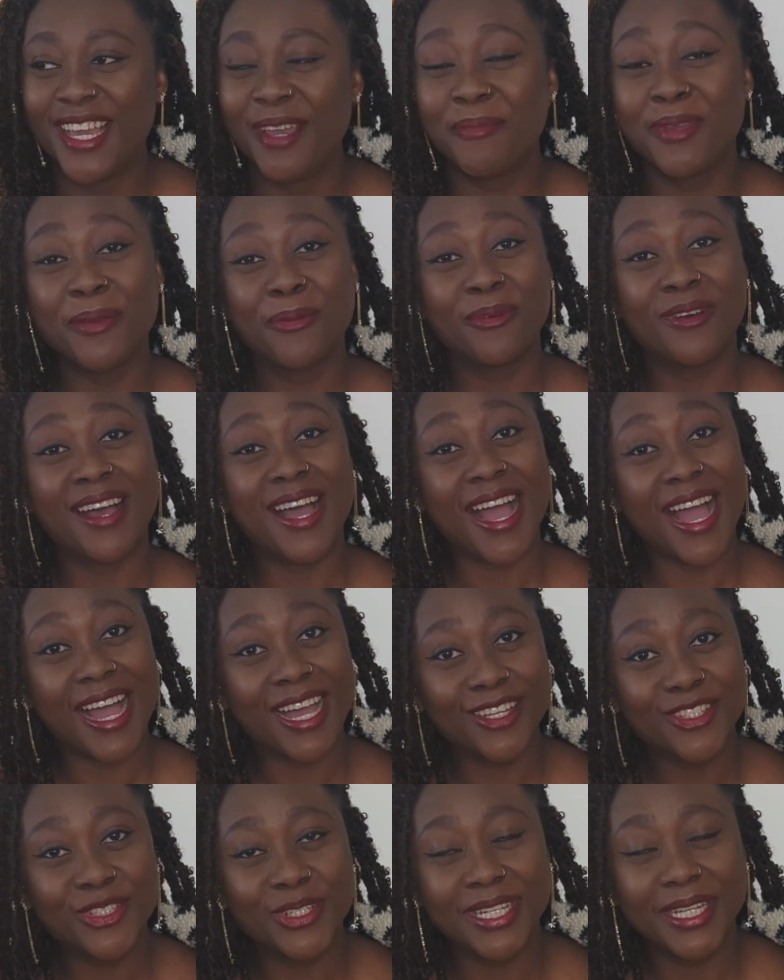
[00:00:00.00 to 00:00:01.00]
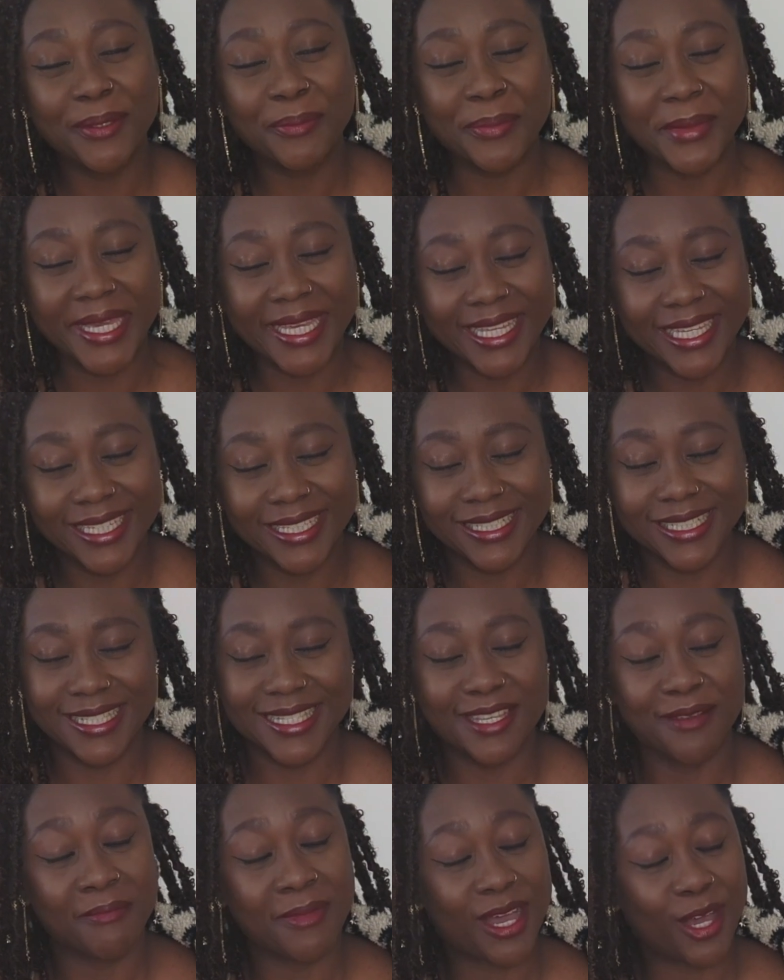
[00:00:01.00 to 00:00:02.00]
People are actually making this
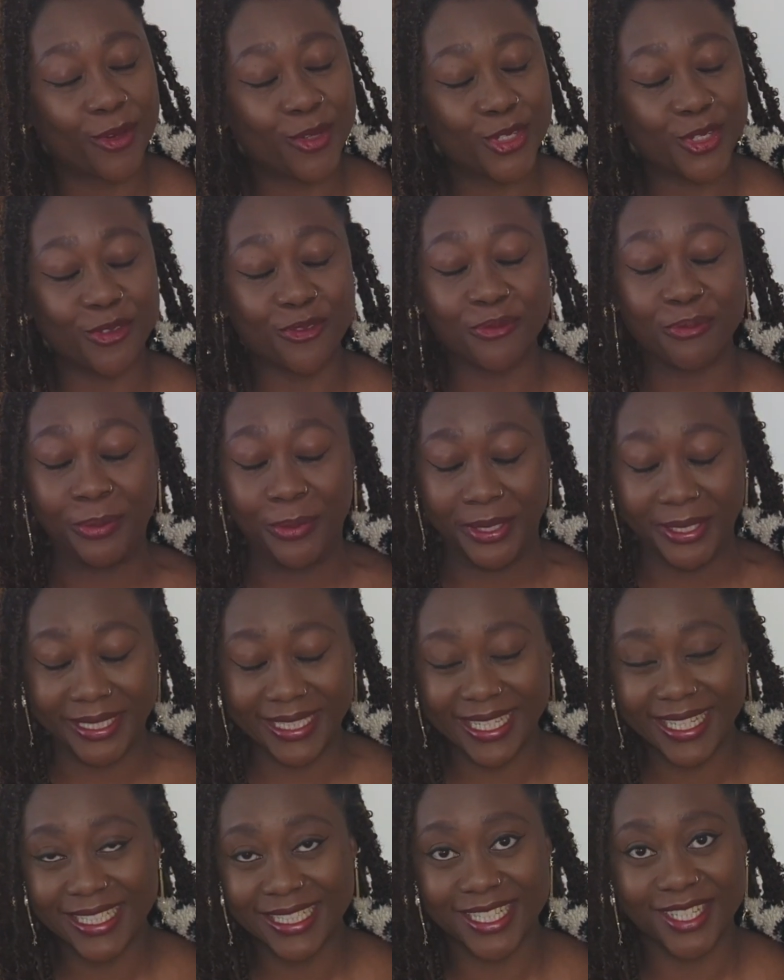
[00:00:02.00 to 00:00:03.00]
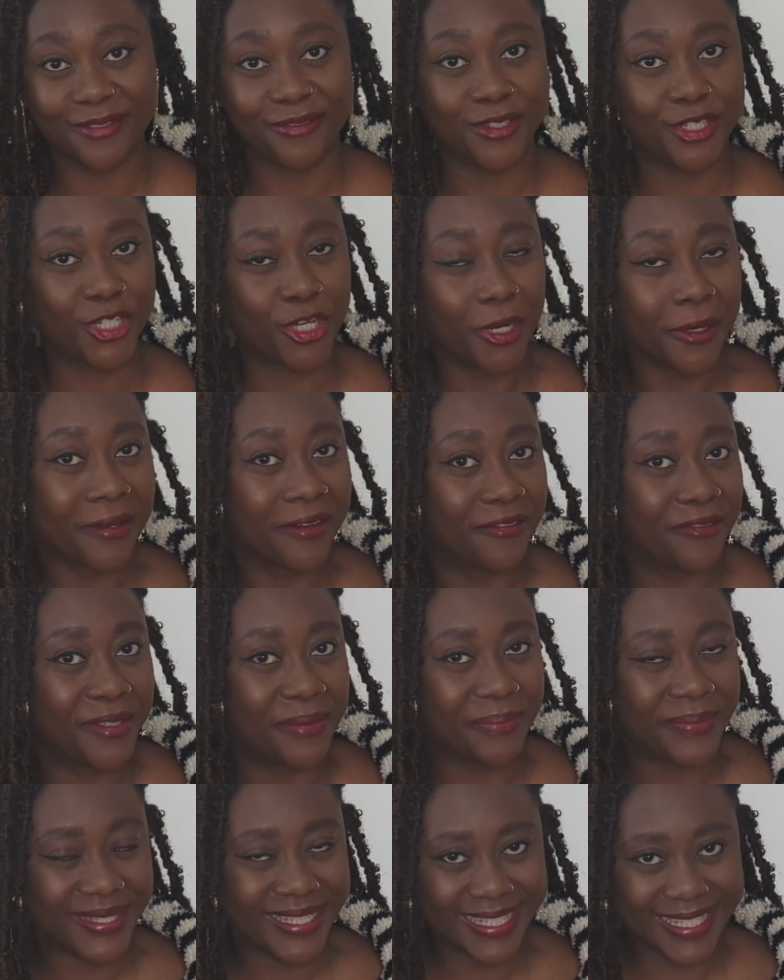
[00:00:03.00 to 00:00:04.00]
amount of money in their photography
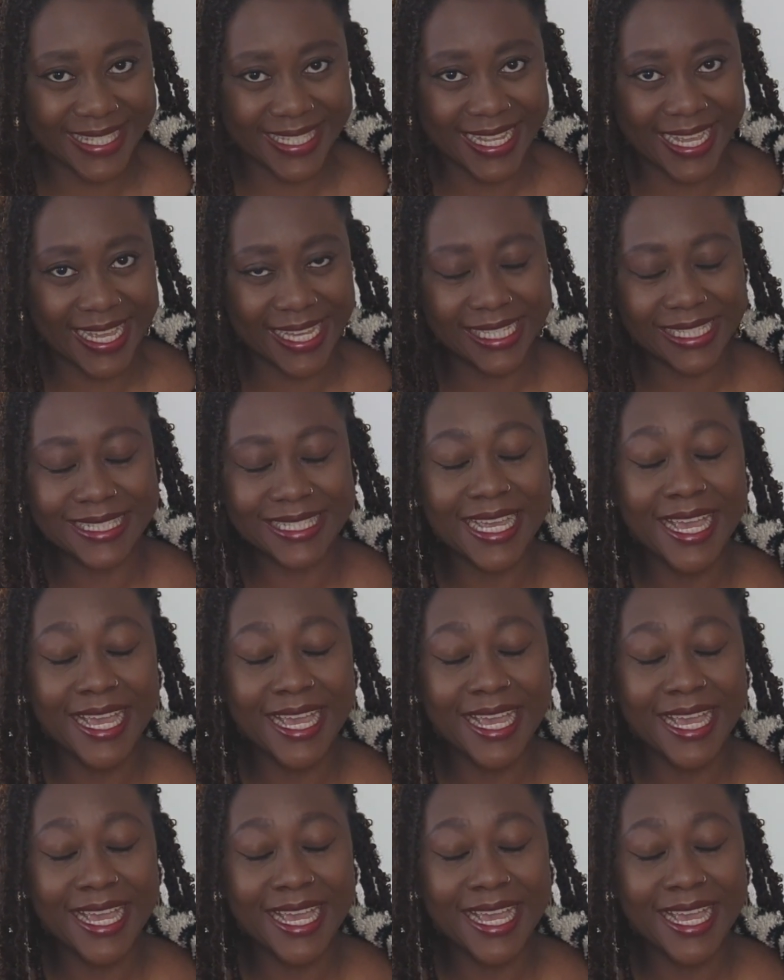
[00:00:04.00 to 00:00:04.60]
business.